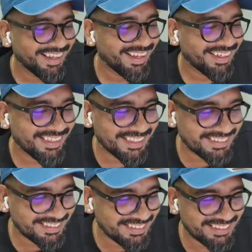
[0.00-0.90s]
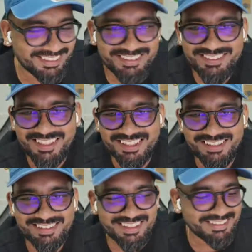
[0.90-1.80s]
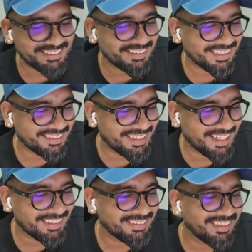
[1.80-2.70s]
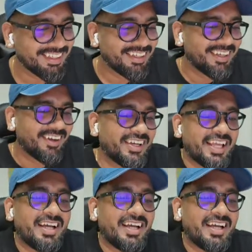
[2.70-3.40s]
Yes, that's right. That's right. And okay,